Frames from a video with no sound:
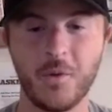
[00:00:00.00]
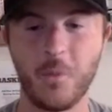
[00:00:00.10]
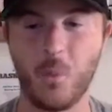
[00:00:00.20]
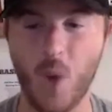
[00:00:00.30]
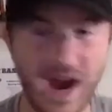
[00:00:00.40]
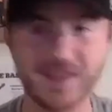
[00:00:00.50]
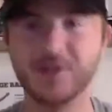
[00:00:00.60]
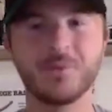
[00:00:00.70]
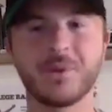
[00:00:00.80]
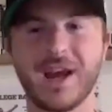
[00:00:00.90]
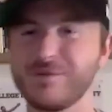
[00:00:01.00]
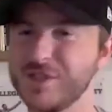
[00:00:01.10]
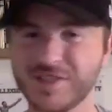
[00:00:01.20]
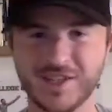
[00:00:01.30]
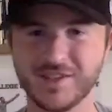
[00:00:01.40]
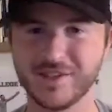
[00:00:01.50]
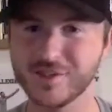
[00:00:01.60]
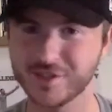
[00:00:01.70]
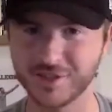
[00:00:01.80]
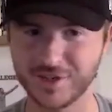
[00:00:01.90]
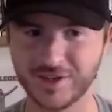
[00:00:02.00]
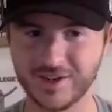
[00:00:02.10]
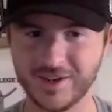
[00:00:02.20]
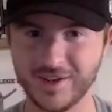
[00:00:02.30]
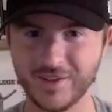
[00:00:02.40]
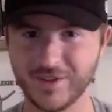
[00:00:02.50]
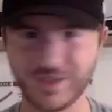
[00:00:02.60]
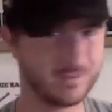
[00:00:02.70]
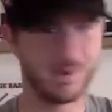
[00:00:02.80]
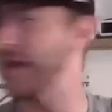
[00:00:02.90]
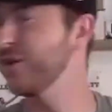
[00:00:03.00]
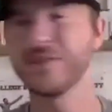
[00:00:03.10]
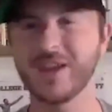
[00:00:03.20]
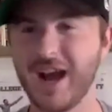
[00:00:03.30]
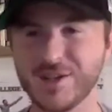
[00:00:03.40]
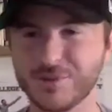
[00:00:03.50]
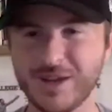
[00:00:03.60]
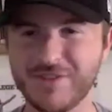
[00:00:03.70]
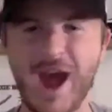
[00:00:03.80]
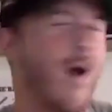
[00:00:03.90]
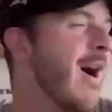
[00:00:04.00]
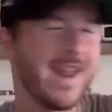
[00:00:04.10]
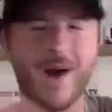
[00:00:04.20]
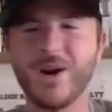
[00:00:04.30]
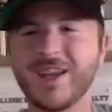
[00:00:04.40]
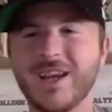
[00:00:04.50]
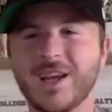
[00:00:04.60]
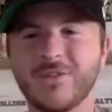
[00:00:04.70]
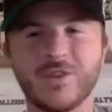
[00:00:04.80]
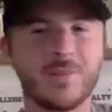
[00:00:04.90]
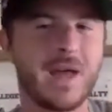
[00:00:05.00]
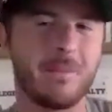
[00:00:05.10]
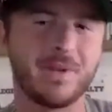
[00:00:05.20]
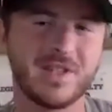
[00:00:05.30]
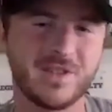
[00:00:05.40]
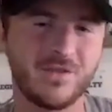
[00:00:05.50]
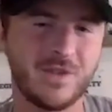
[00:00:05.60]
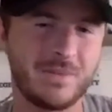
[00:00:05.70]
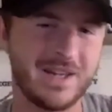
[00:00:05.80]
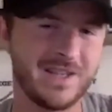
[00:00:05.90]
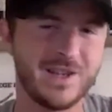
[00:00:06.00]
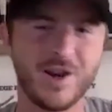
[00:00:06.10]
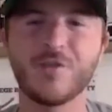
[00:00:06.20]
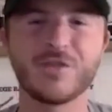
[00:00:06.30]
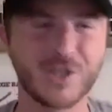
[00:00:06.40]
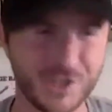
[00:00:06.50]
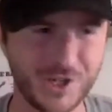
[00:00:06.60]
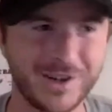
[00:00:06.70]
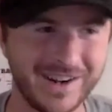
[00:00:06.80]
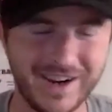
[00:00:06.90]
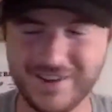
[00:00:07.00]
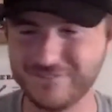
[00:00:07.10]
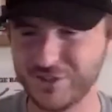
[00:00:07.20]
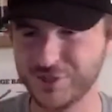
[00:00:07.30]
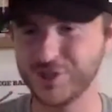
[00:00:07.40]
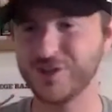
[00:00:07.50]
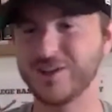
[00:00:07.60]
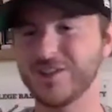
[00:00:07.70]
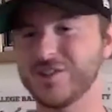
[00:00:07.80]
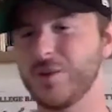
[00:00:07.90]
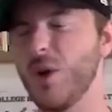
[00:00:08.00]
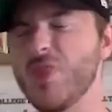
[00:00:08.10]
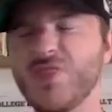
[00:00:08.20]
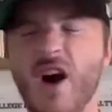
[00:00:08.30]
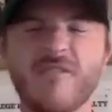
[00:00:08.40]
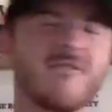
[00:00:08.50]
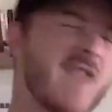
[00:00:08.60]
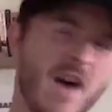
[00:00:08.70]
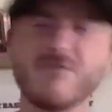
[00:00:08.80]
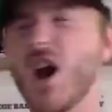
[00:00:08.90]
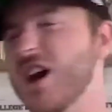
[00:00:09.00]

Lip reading: why didn't we have this kid this year? Like, he's better than the guys we have now. Now, I can't confirm that, but does it feed my ego? For sure. And he's like, what the fuck